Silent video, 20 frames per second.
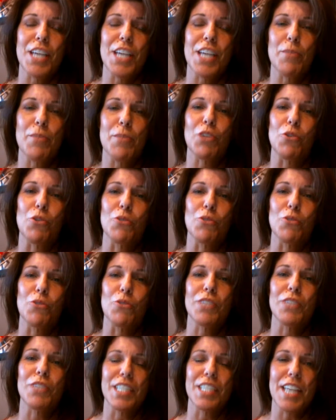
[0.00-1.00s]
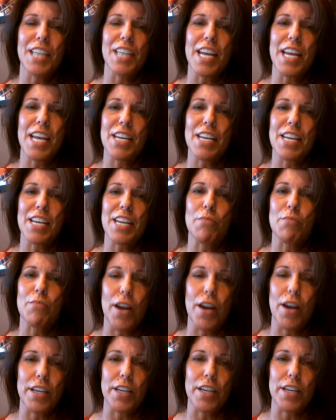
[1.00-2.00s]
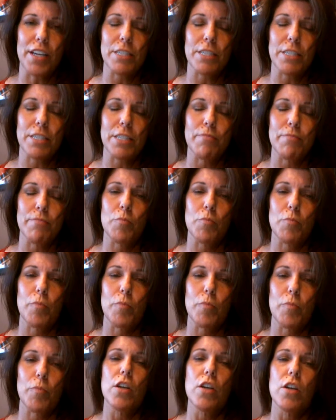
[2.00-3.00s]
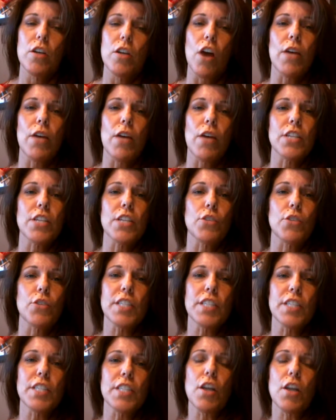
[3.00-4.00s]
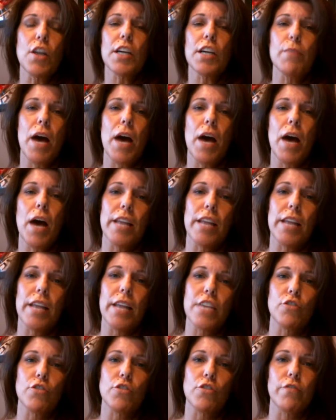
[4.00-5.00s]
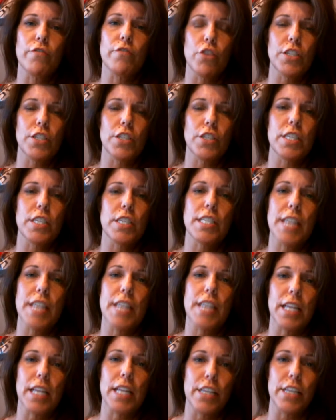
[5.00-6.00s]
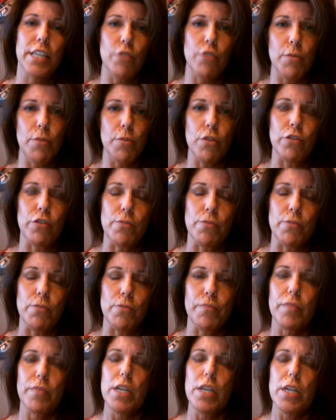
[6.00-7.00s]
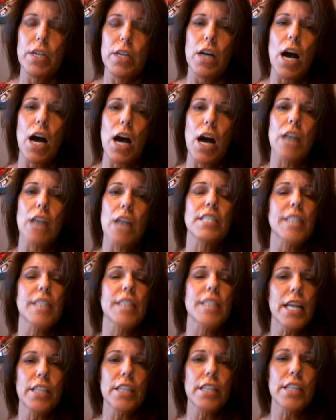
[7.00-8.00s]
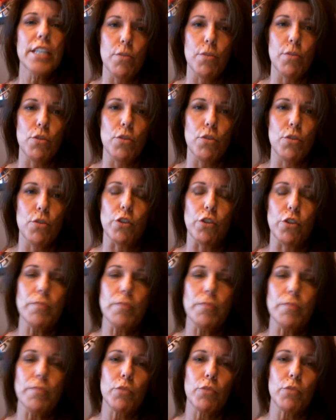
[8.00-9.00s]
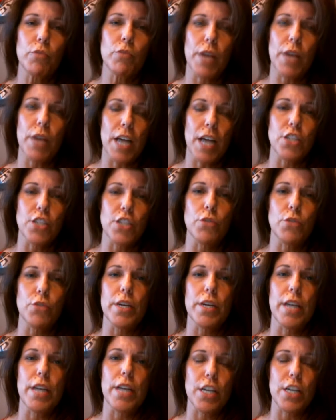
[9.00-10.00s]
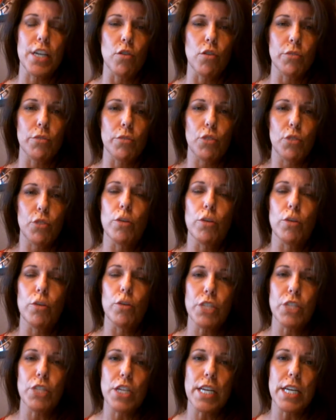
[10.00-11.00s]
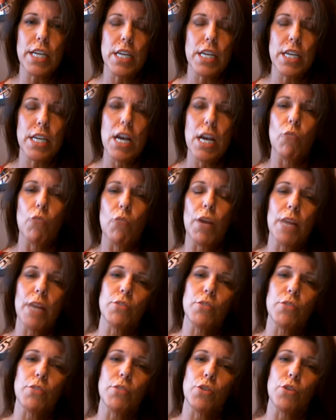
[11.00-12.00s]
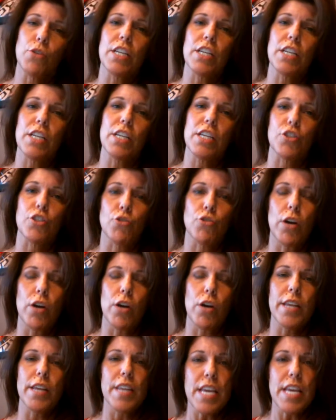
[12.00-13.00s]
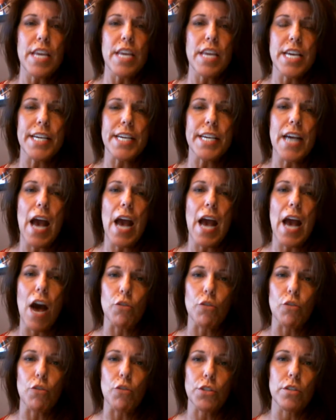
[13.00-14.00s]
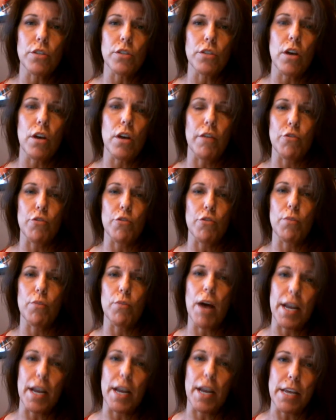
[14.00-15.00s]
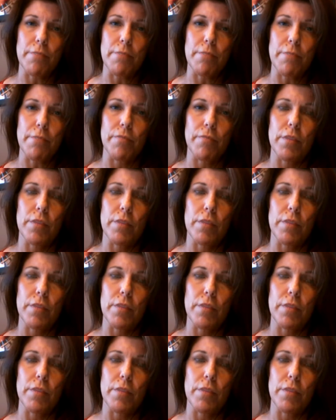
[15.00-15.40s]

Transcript: chemical containing products. All right, so let's talk about laser versus saline removal. Saline removal, when I do it and I go on with the coil machine, what I'm doing is drawing the ink out of your body.